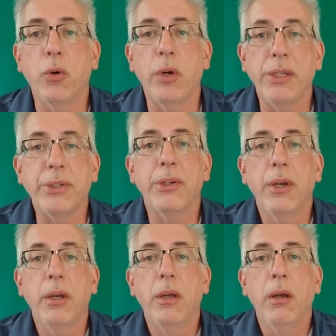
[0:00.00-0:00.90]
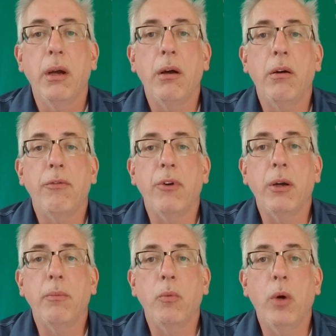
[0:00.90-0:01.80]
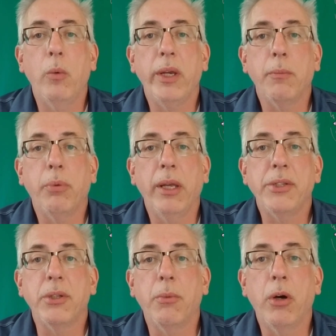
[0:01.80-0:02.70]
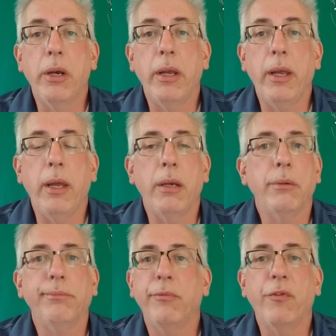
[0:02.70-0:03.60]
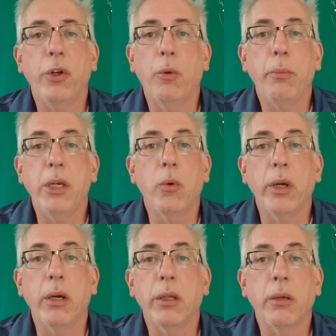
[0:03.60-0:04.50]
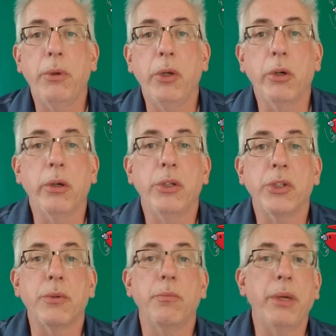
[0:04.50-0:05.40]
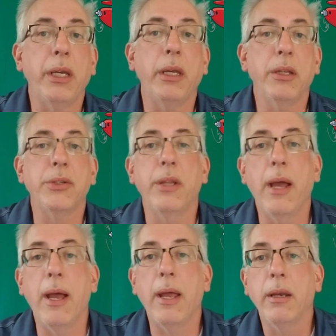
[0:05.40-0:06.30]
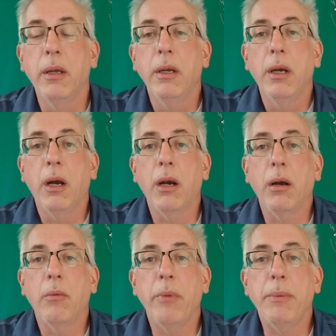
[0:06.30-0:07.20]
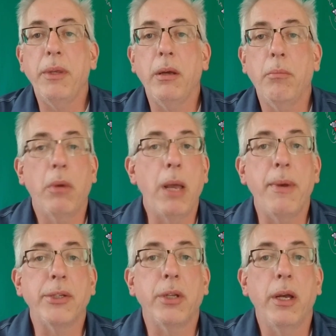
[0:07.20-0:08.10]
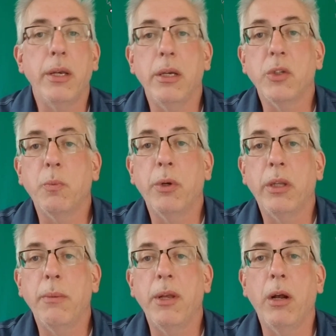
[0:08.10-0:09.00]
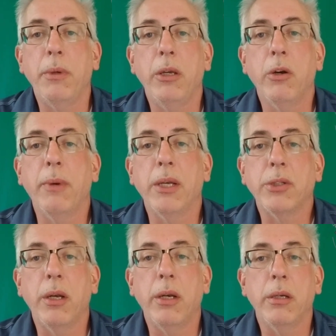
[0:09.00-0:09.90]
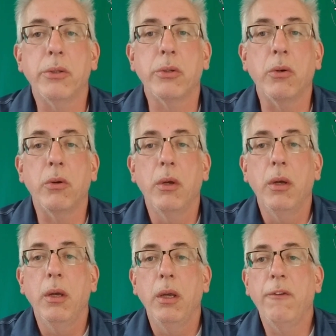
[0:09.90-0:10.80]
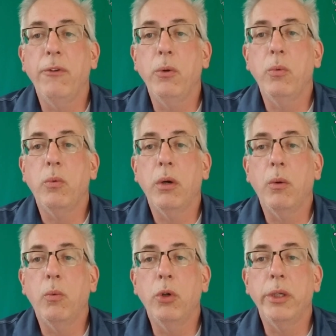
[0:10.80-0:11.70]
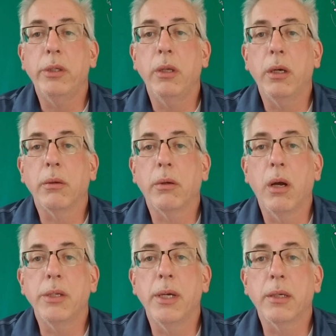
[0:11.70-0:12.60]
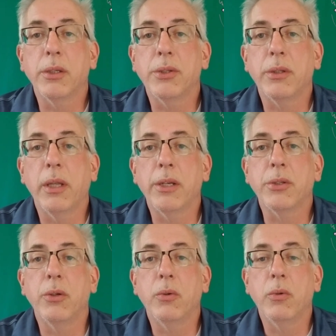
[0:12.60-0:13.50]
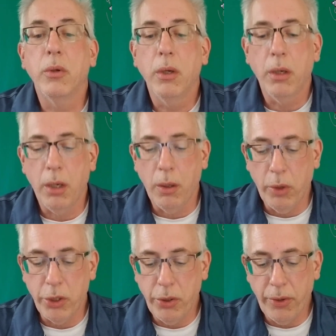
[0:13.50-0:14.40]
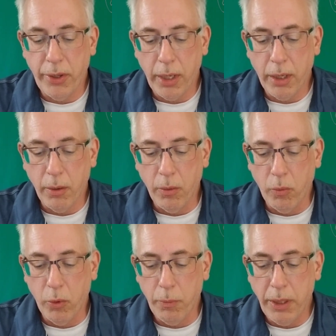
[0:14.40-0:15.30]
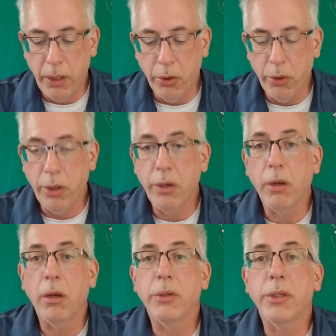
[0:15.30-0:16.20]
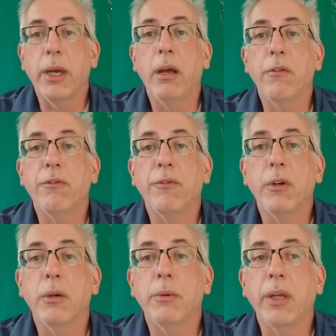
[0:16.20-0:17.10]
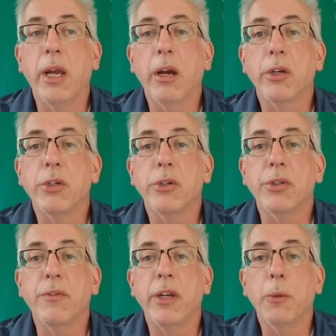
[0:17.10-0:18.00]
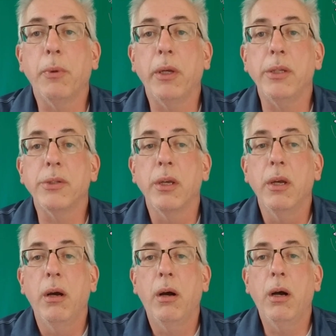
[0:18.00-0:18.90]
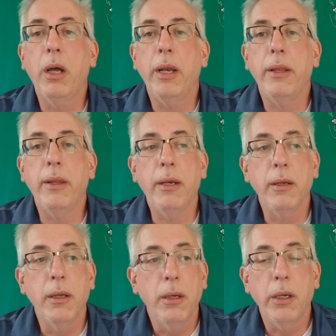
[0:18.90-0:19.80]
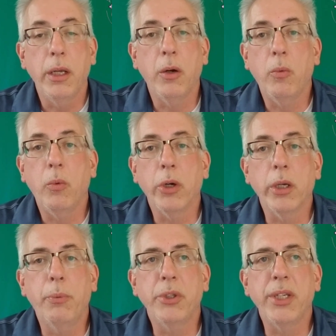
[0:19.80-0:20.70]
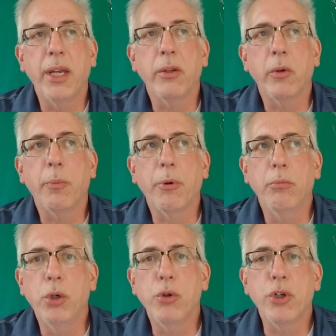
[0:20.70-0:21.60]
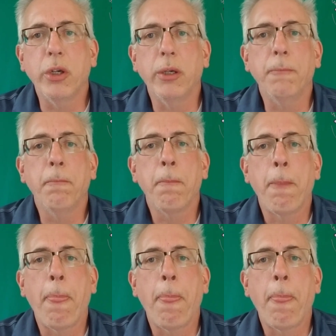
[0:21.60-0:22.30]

choice of what we can place them on, and me going on the computer and just picking this and that are maybe my best ideas, but they may not be your best ideas. So if you would contact us, let us know what you think would be good to have the caricatures of the airplanes on. And then, we're going to put together a promotion